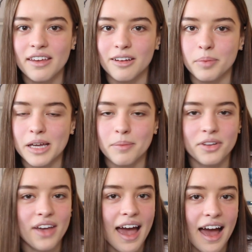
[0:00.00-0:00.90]
You'll be able
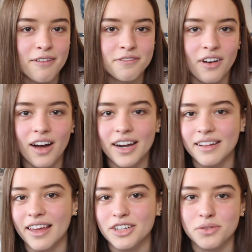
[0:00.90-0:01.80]
to have fun
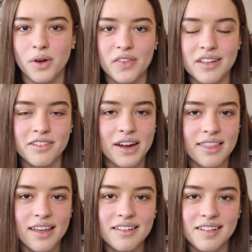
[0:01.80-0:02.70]
and like do all these great
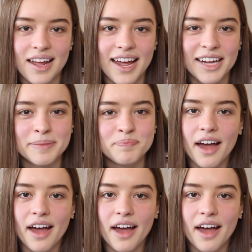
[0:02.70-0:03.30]
things again.